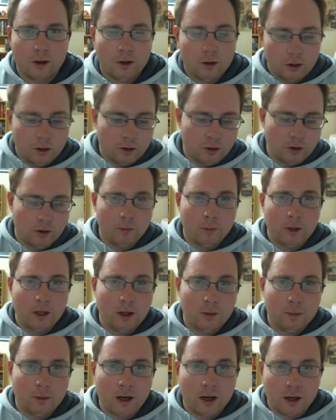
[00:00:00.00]
You know me
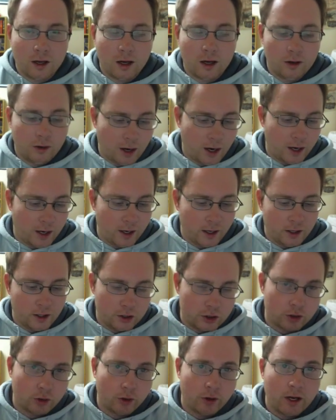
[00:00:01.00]
by now, I
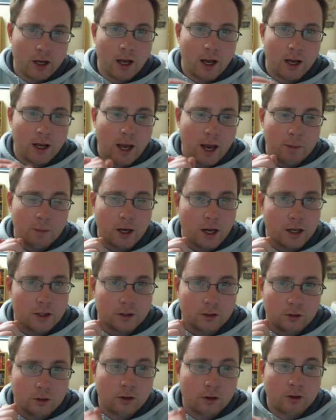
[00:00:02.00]
enjoy a game that has a
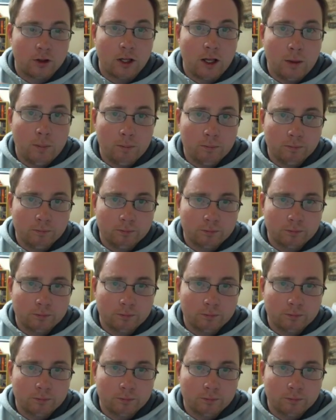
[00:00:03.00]
good theme,